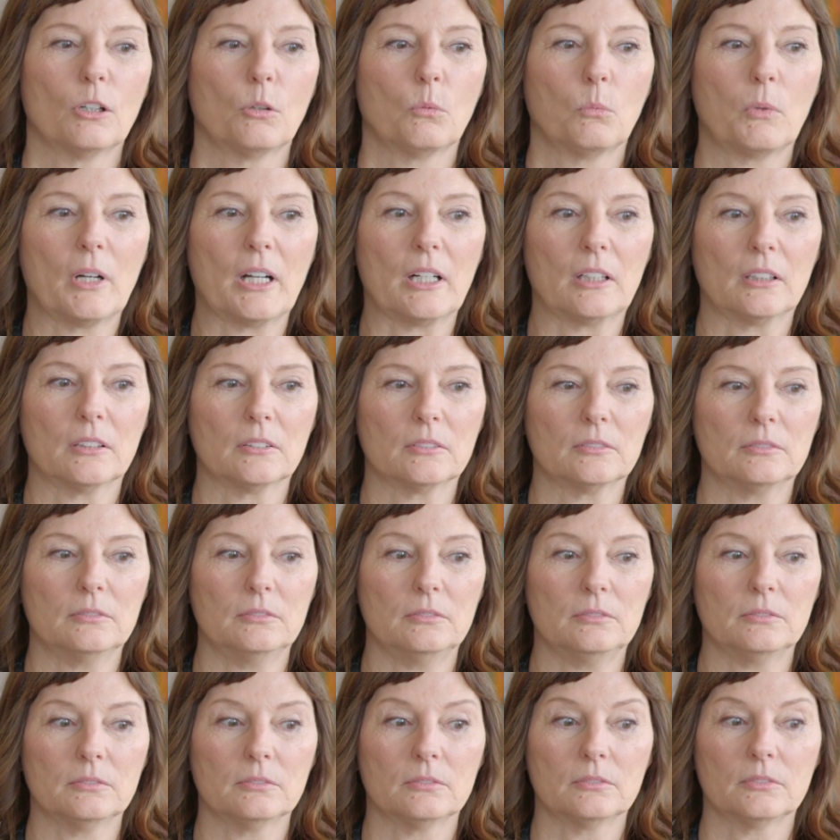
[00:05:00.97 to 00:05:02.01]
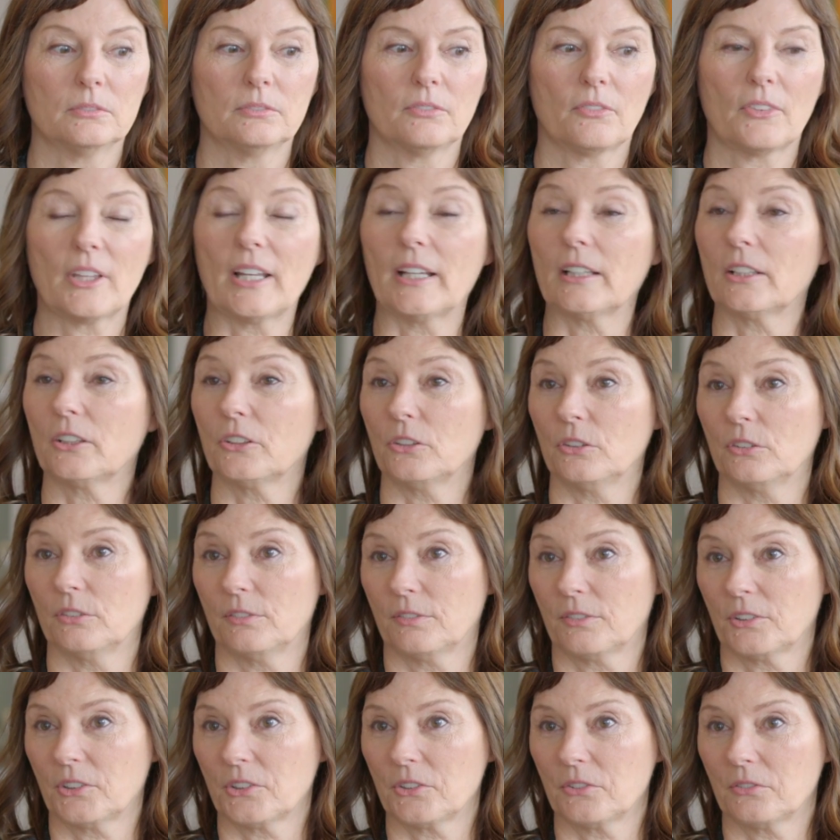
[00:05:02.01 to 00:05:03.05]
Well, thank you
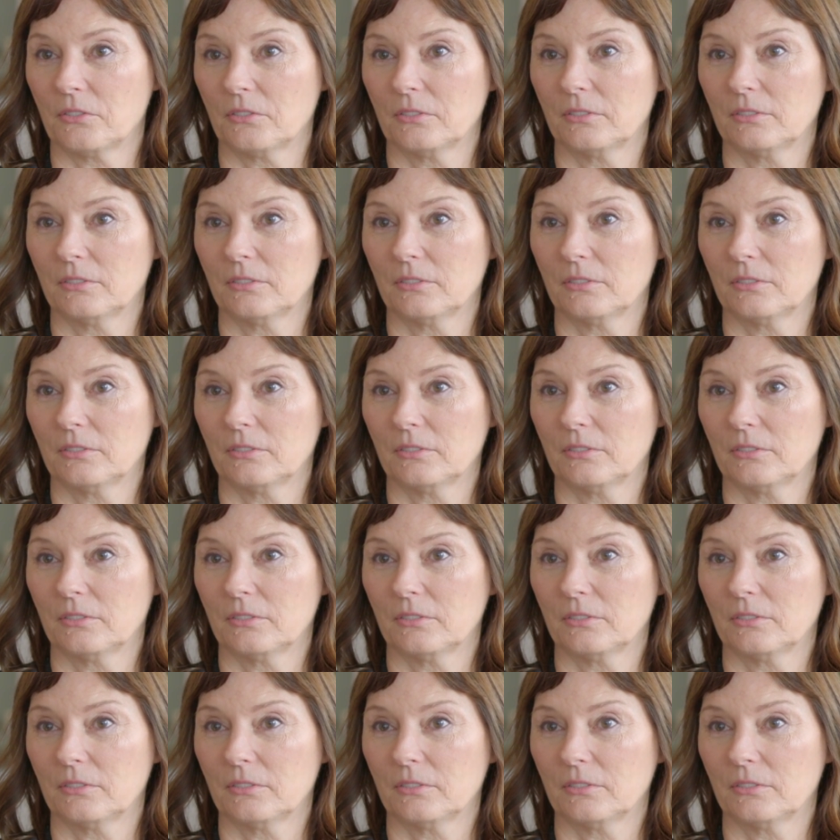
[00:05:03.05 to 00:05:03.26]
for